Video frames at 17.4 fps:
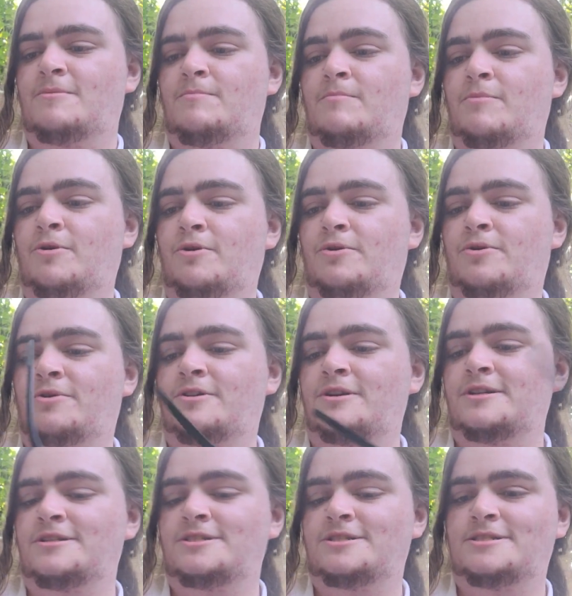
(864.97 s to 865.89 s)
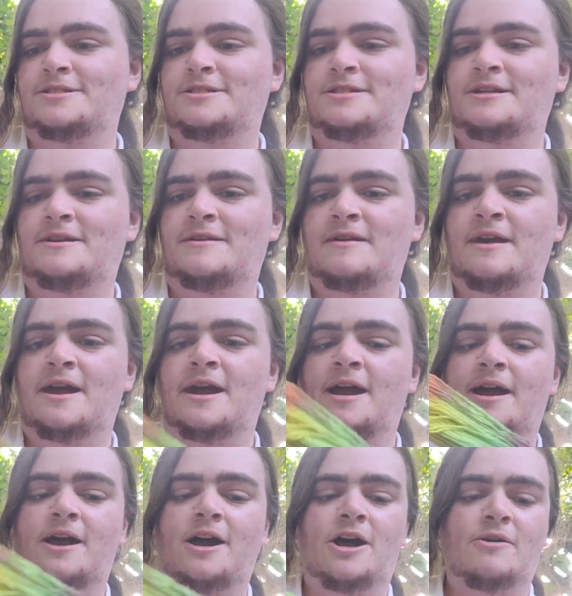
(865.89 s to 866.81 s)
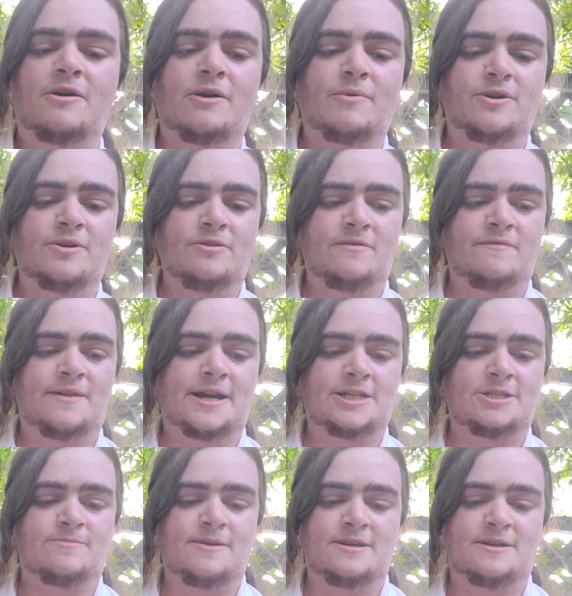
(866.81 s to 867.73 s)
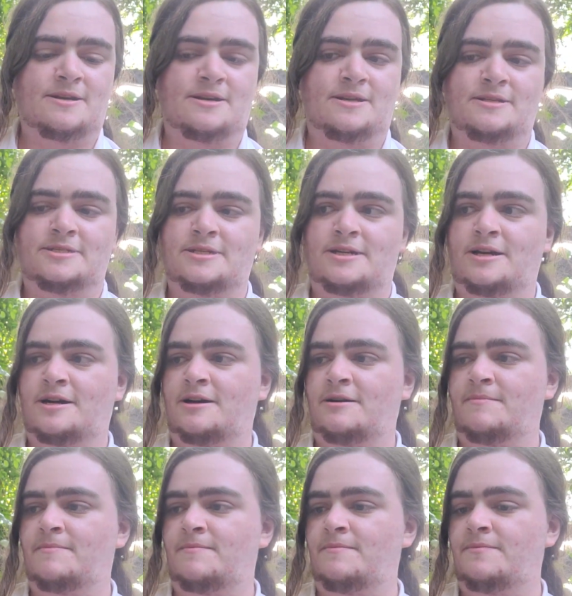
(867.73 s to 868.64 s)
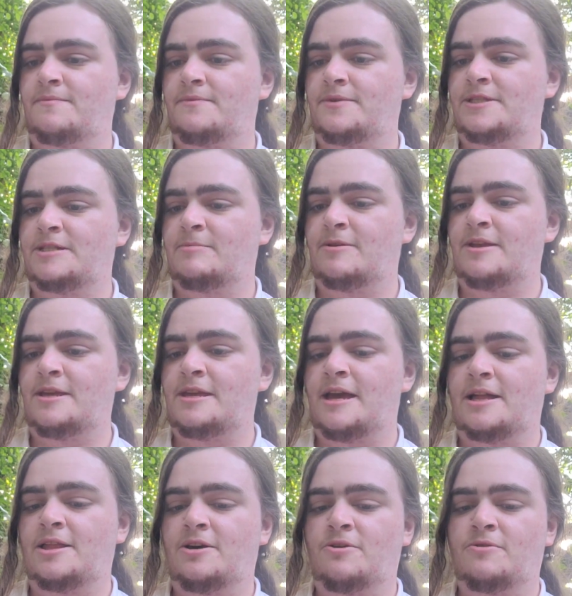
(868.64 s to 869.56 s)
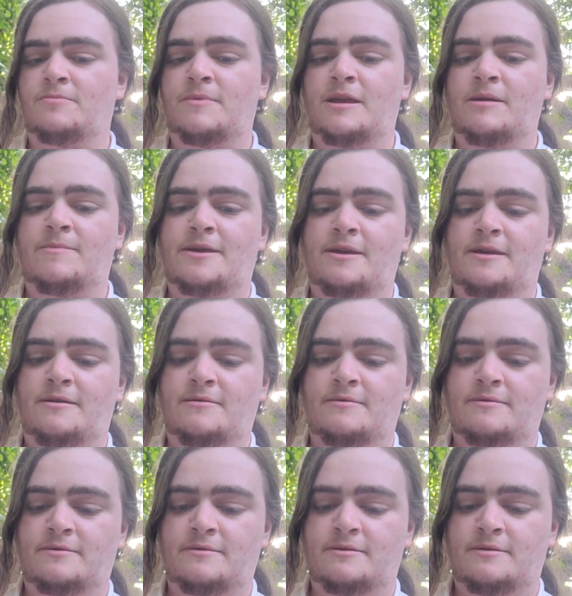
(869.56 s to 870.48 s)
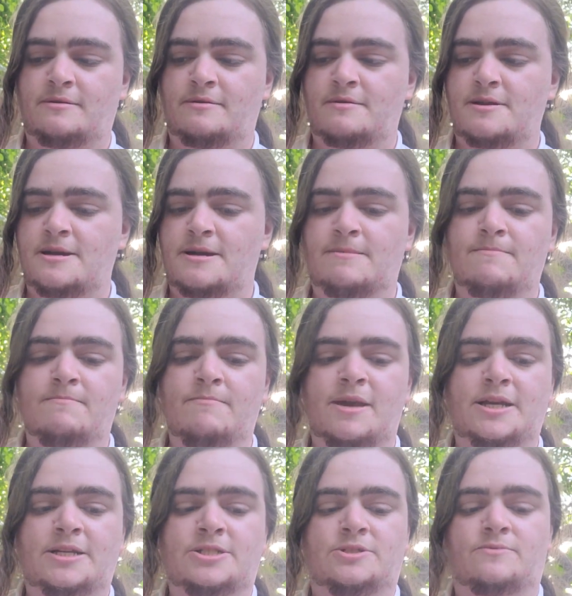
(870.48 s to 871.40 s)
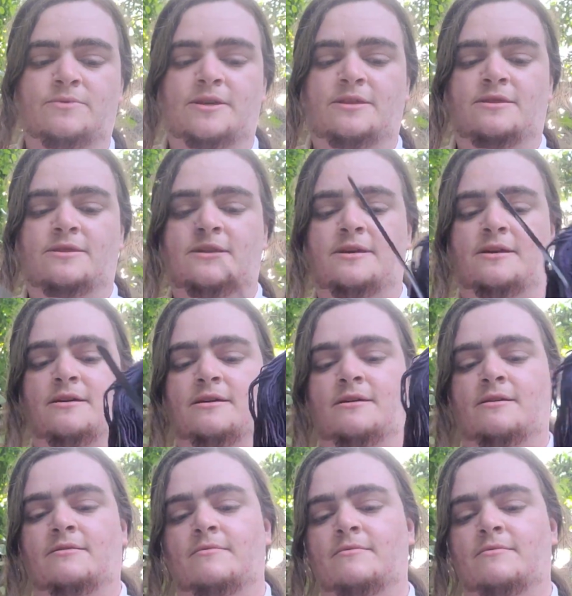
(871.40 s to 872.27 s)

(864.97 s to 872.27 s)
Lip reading: orange. Oh, I wonder if that's because some of the yellow may be mixed with the